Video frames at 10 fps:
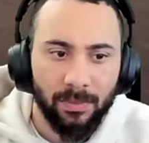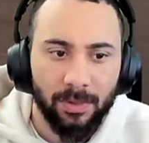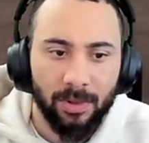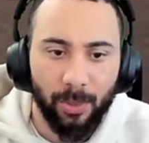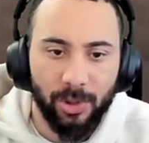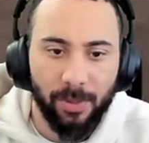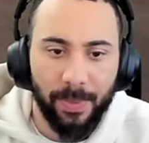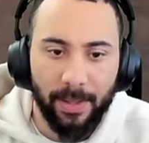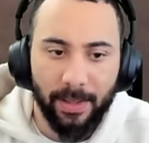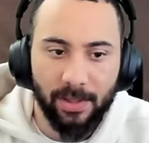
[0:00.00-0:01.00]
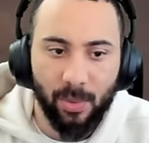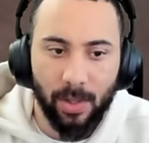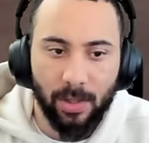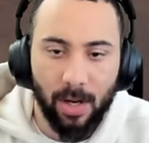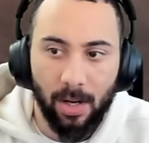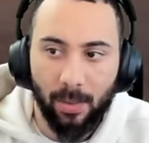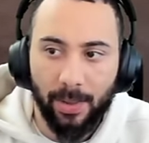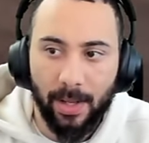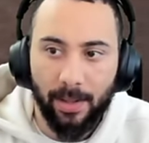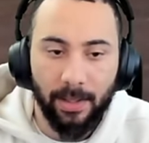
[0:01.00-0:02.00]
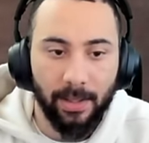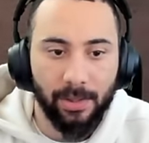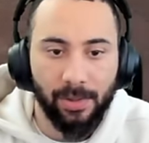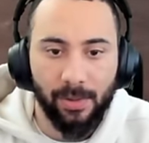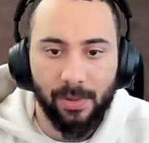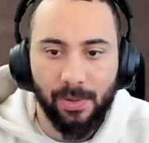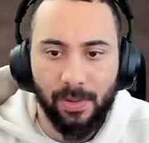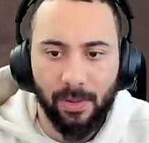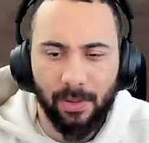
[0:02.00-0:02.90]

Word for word: So we should be able to get to our car without any issues.